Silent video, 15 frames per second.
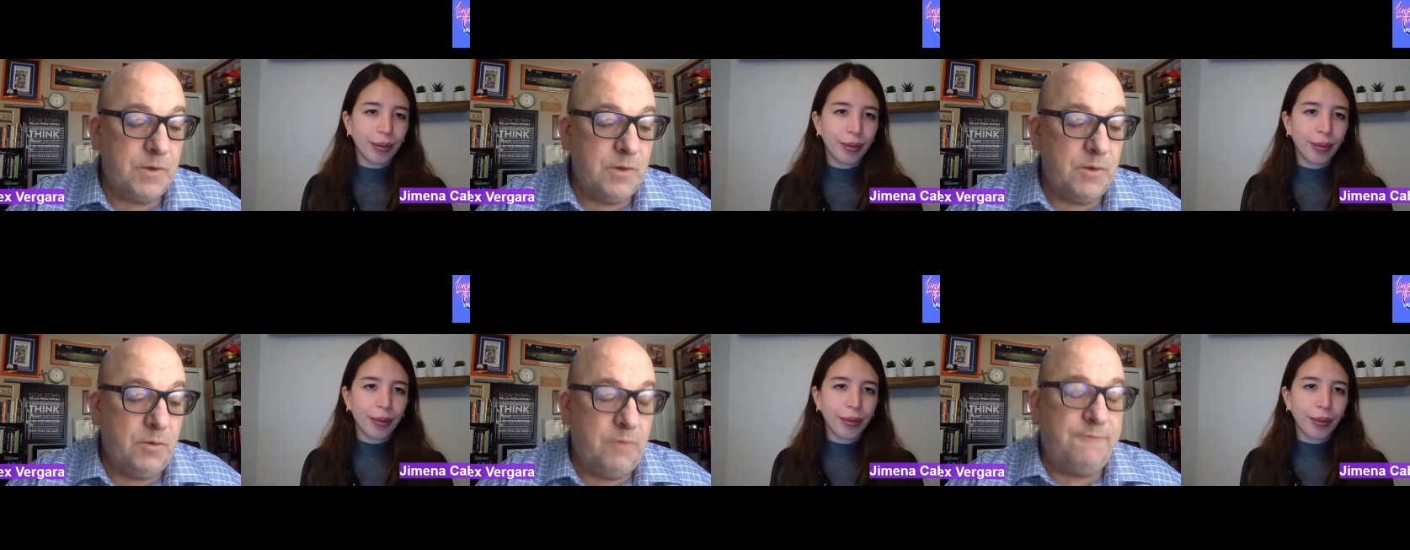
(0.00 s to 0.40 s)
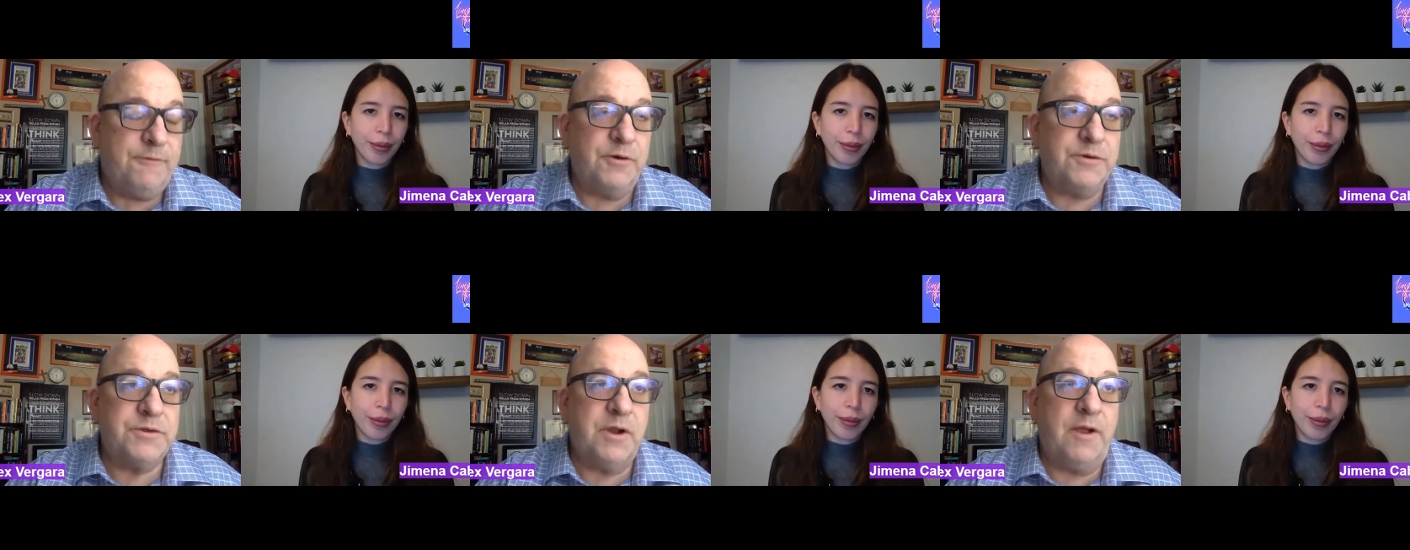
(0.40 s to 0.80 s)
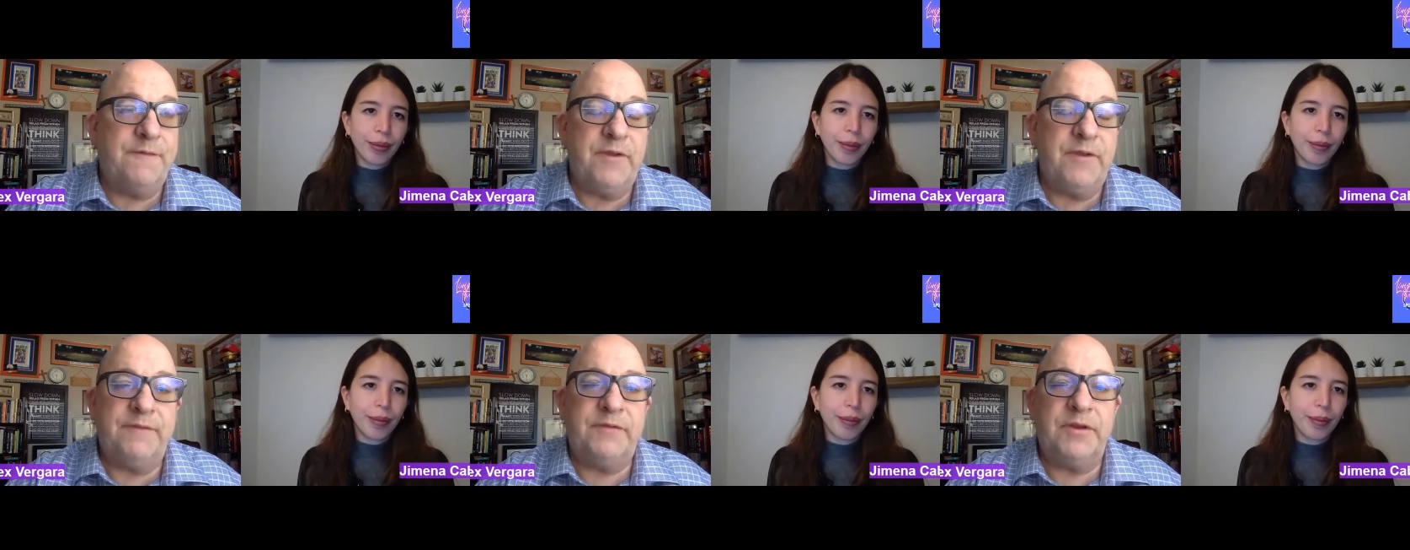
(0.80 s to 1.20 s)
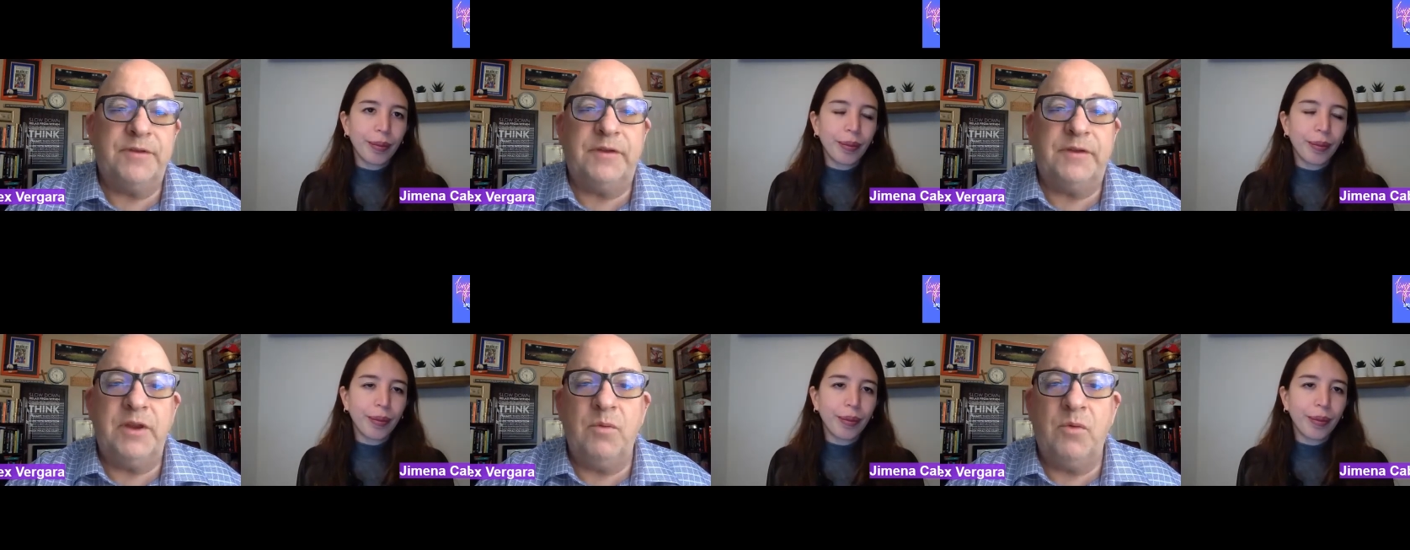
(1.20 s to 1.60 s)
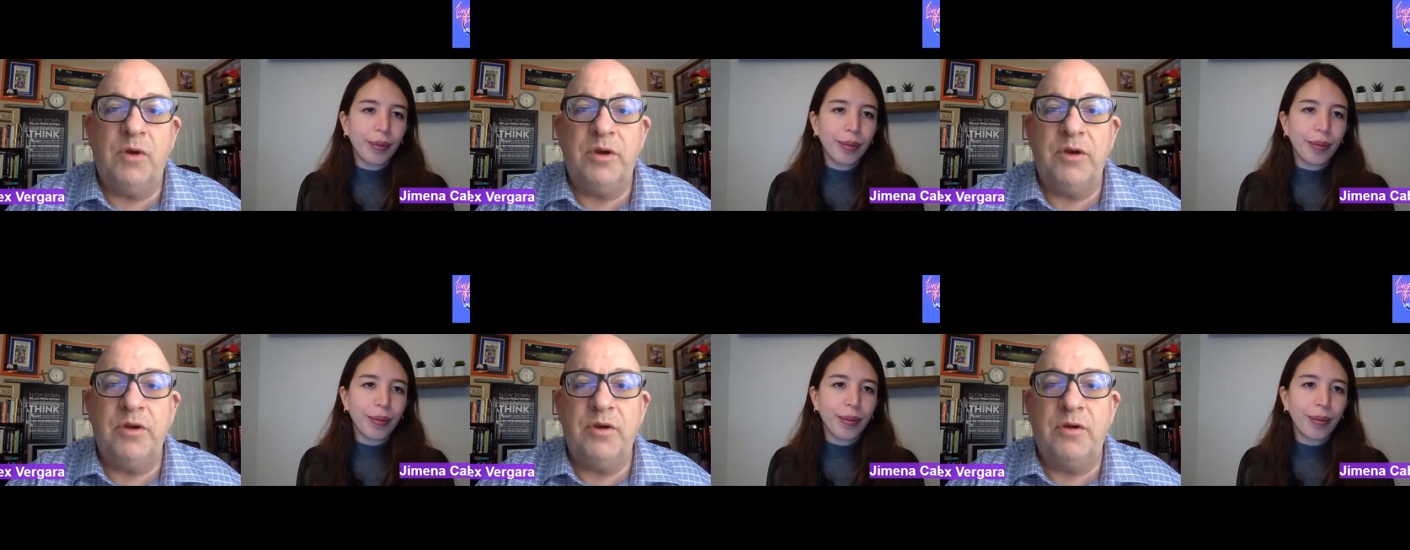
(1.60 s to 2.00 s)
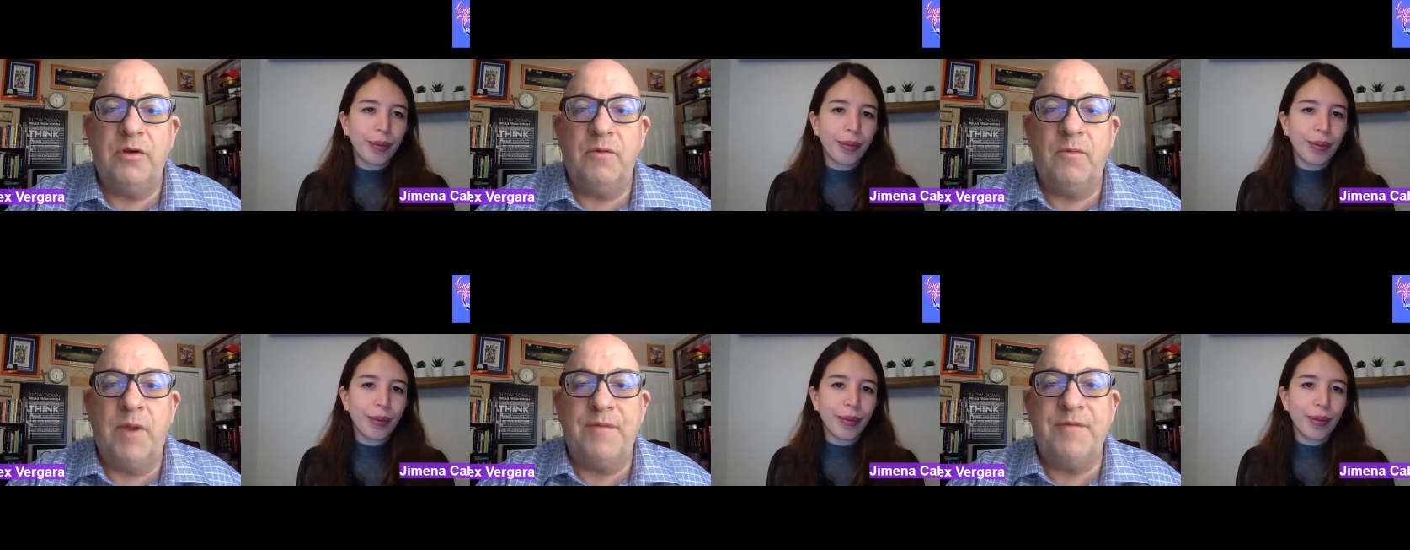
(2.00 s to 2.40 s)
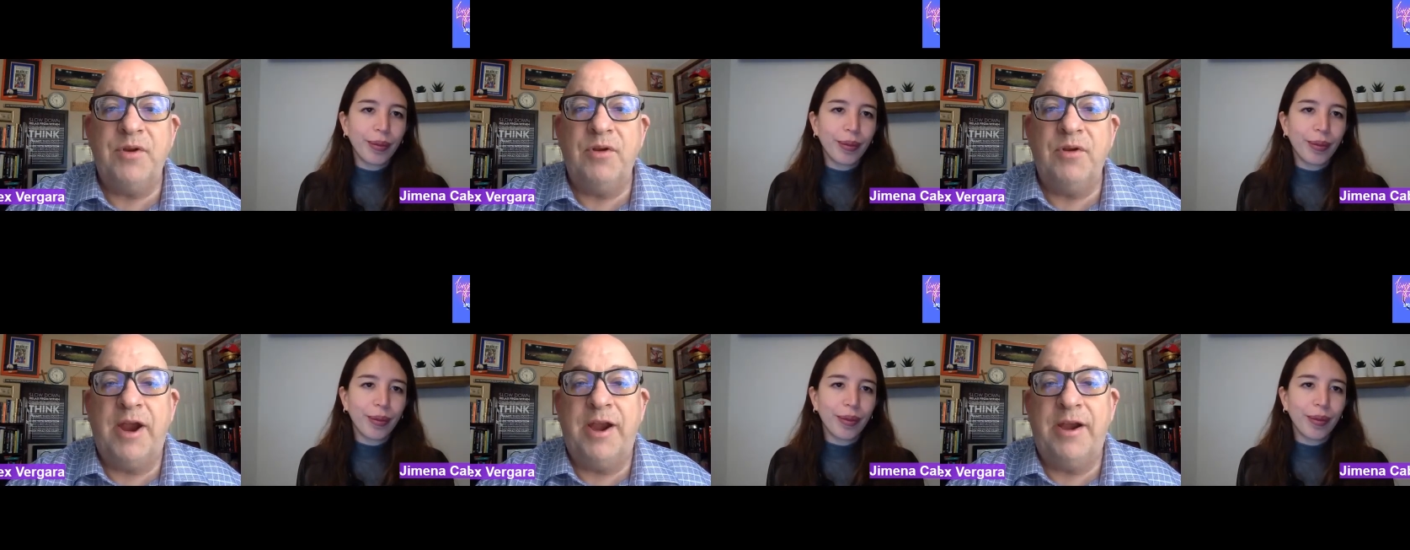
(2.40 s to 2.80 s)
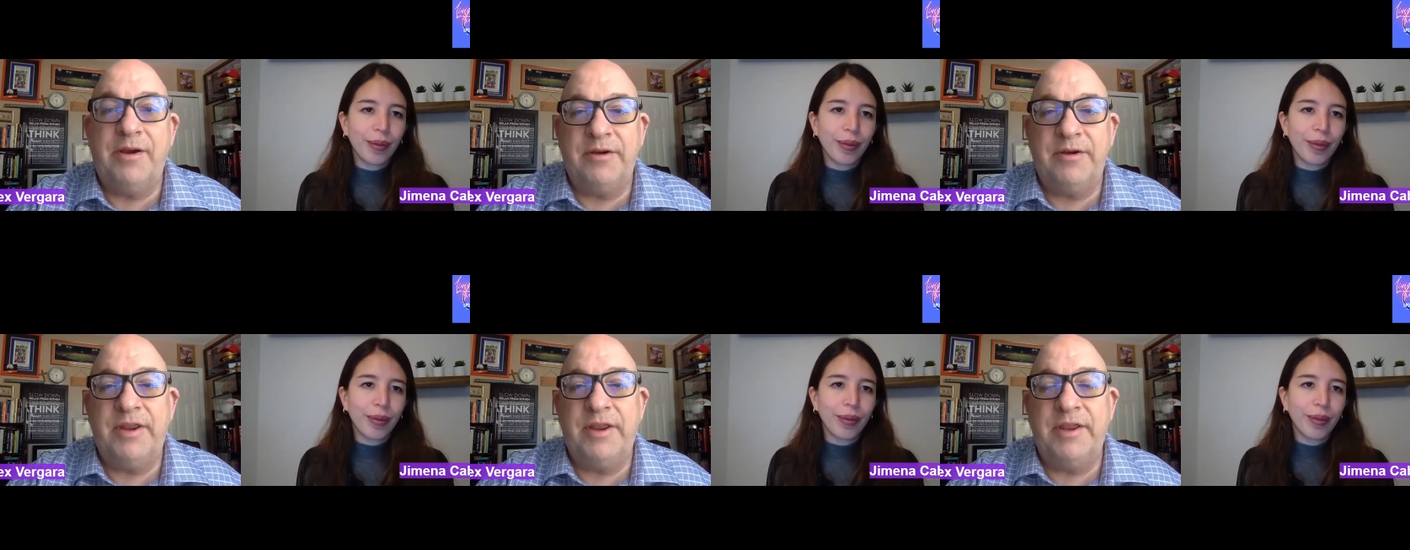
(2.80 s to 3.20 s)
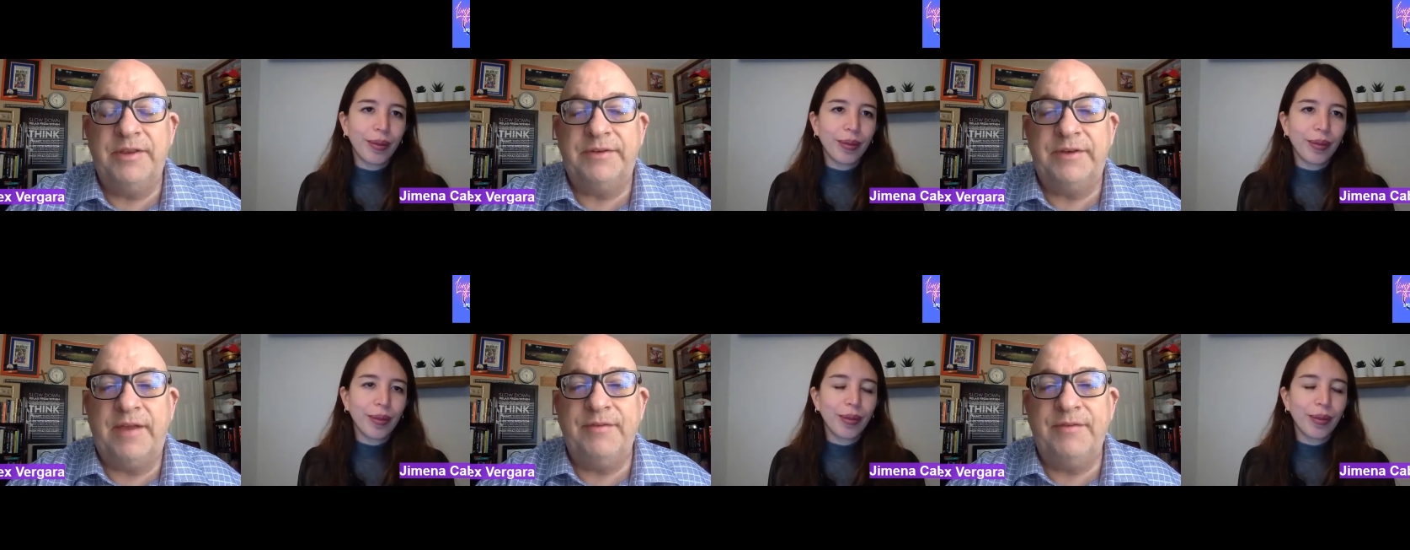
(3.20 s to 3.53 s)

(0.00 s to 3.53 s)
Speaker 1: well, first off, you have to see where your revenue hierarchy is.